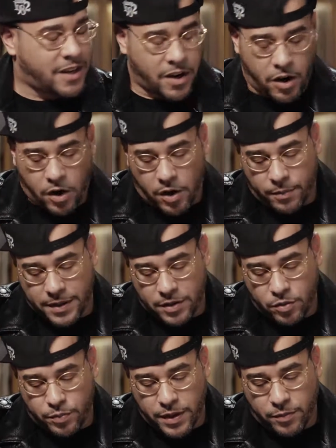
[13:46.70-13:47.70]
And
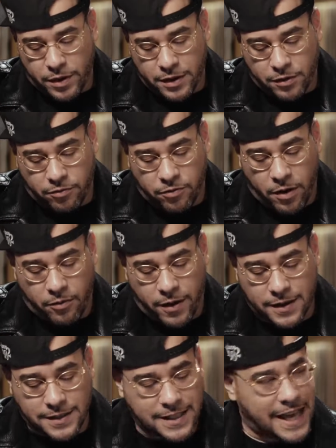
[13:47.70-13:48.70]
you being one of the front
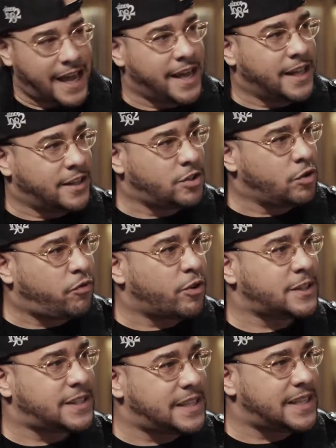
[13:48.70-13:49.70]
runners of that. Did you
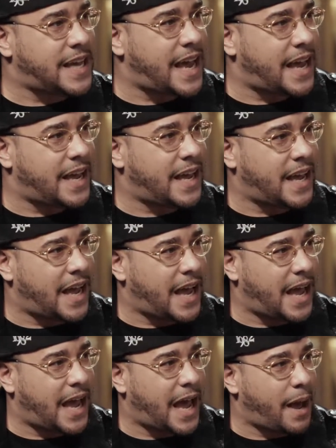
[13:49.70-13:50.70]
foresee that
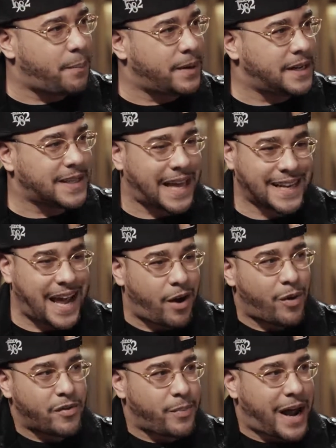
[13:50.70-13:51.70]
happening? Like,
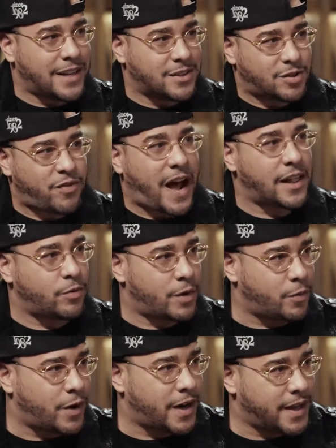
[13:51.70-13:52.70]
now everybody is
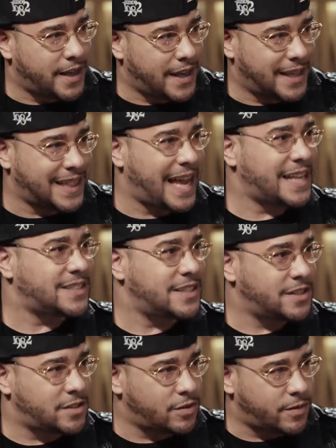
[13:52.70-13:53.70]
following what Atlanta
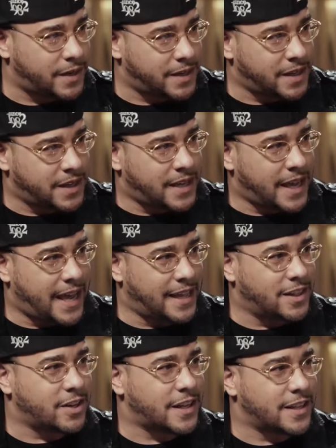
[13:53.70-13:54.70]
is doing
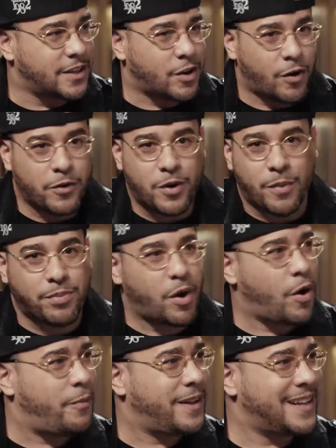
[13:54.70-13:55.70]
and looking, if you could blow
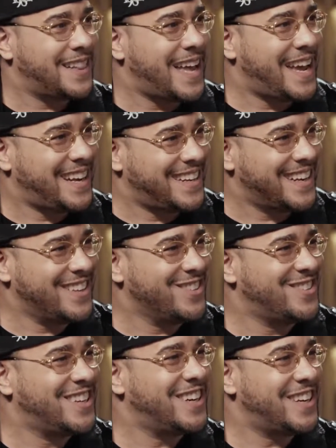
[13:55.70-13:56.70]
up in Atlanta, then you
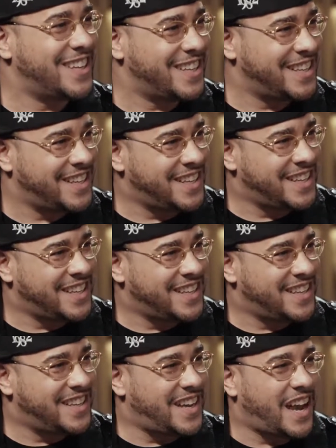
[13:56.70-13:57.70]
good
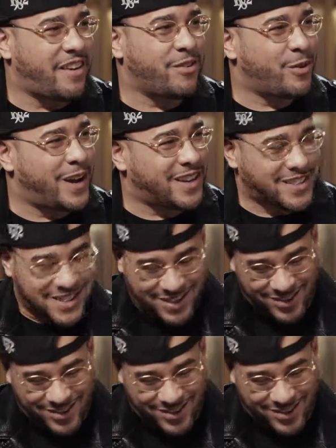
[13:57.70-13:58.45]
everywhere else in the